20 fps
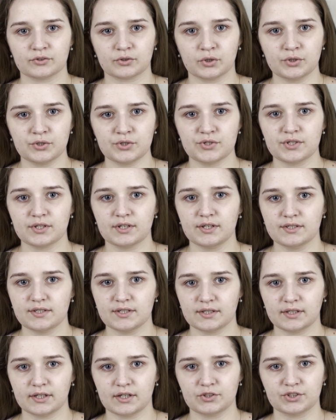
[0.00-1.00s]
errors in
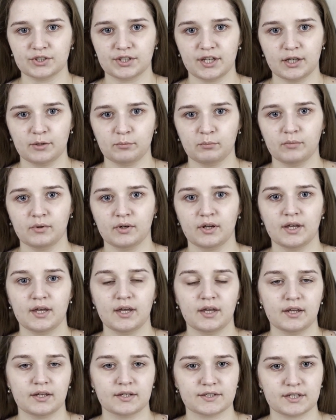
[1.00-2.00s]
the hash game,
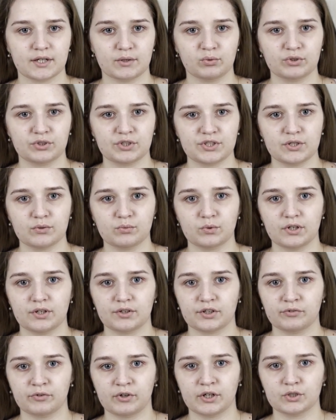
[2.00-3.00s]
they will receive a
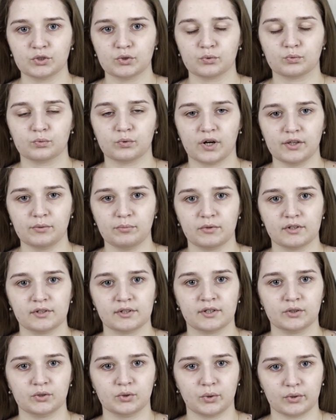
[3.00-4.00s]
reward of $1
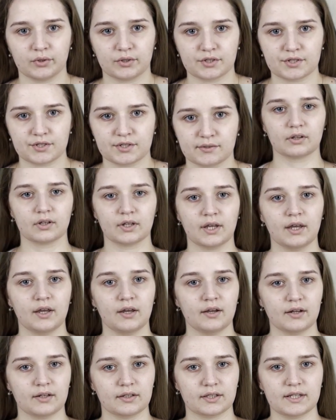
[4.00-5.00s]
million.
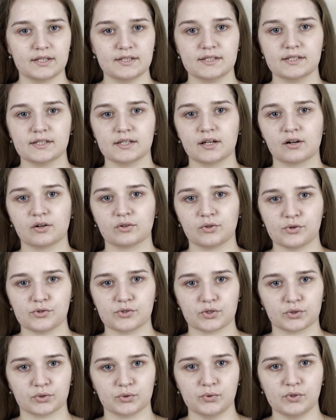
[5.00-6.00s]
Let's take a
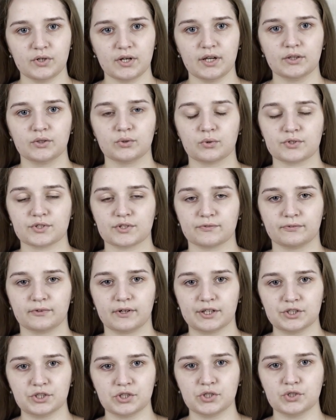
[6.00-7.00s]
closer look at all the
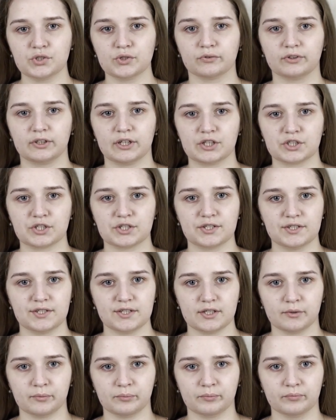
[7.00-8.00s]
functions of
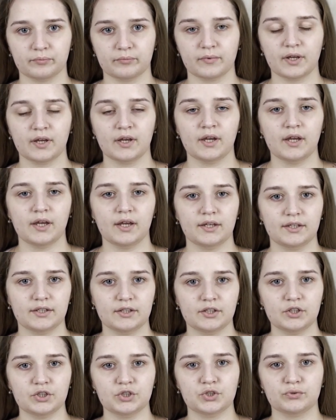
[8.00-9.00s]
HASH.SC.
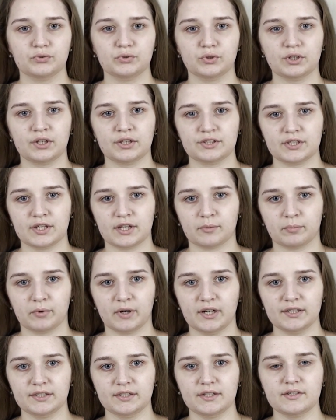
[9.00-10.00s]
Here each of you can take
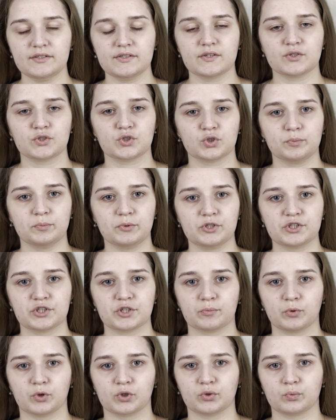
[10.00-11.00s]
part in the Super
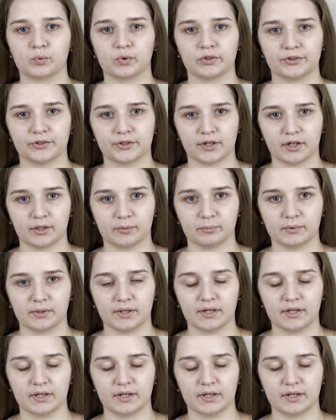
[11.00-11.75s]
Jackpot World Cup.